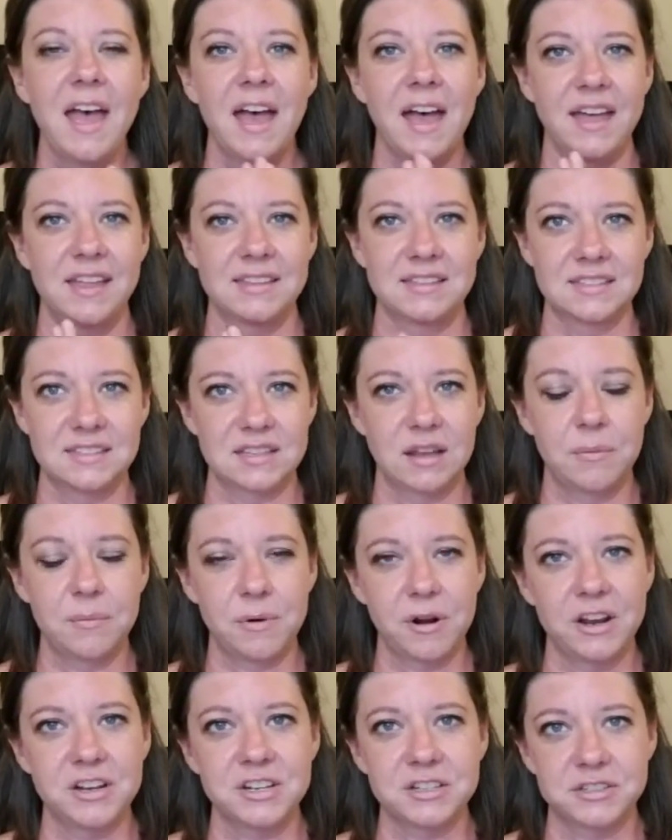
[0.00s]
And some
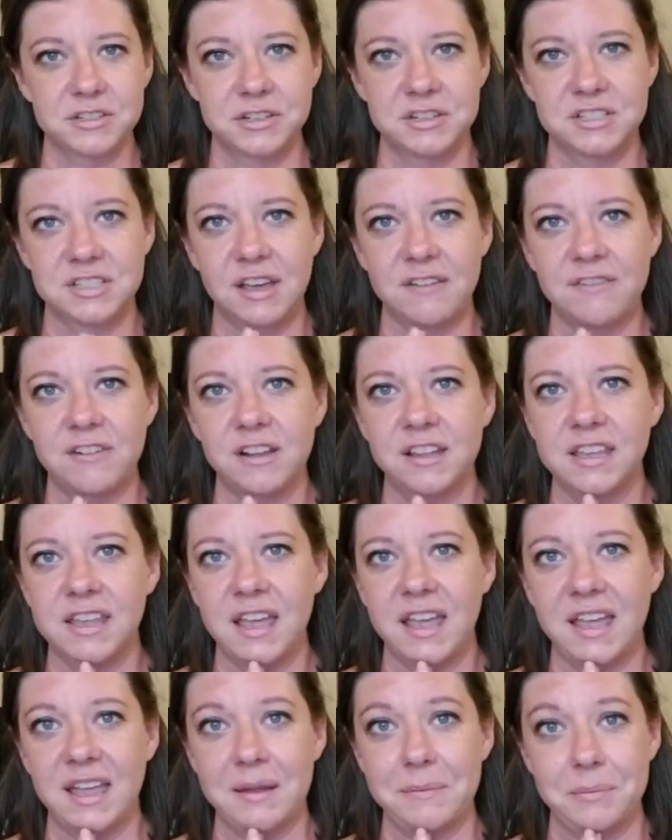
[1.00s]
projects are definitely
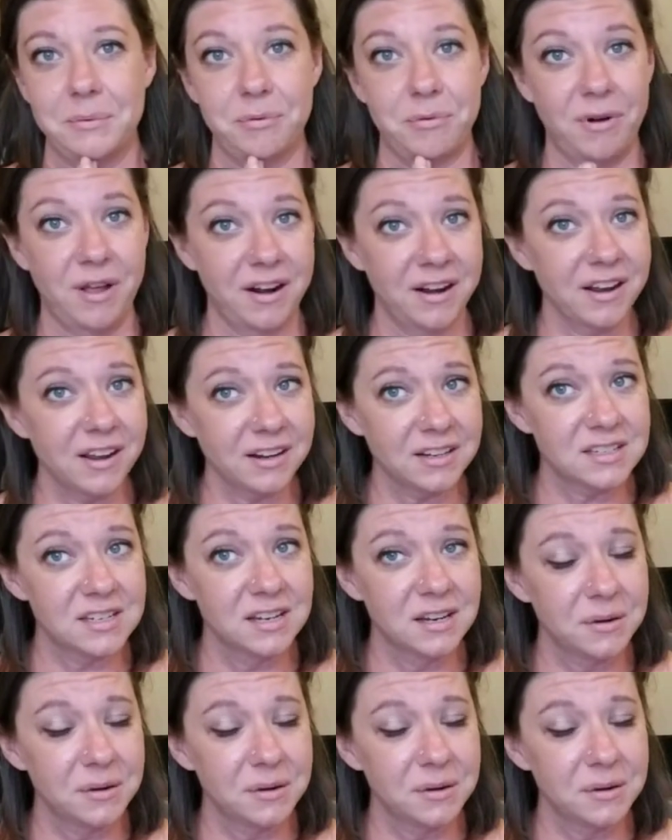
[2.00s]
a product